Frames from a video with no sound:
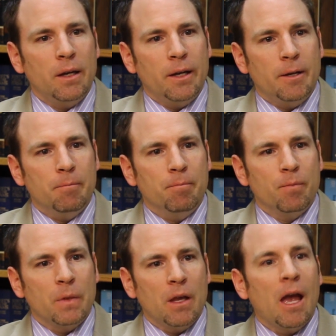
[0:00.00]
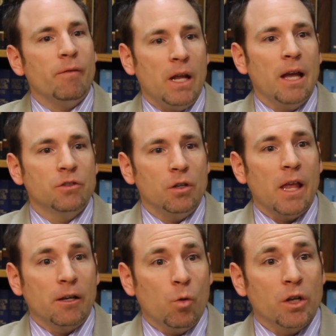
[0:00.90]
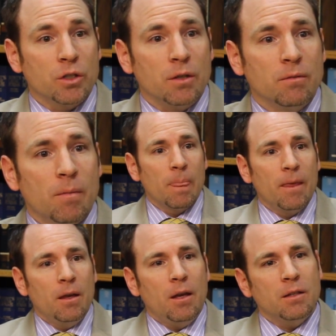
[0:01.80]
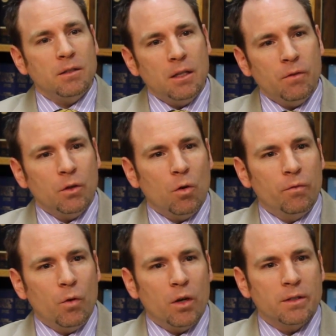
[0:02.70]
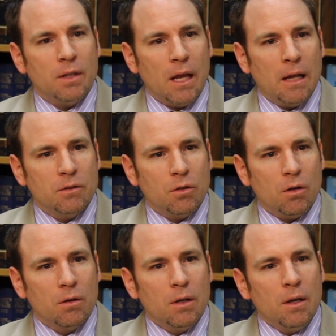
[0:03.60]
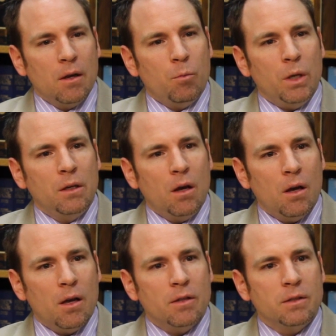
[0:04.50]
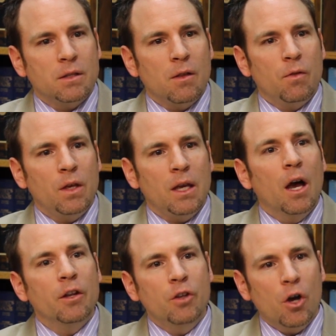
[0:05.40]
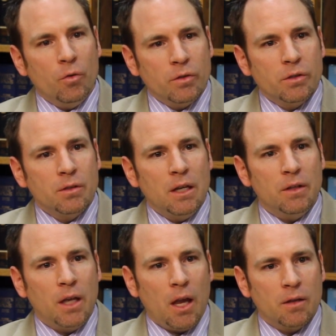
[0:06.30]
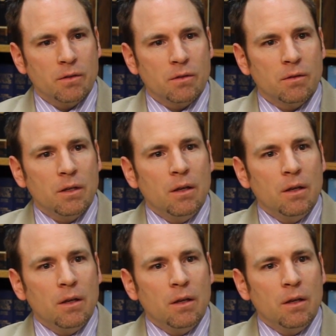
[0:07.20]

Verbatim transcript: um, have an answer to that question it's difficult for us to answer because the unknowns in the case.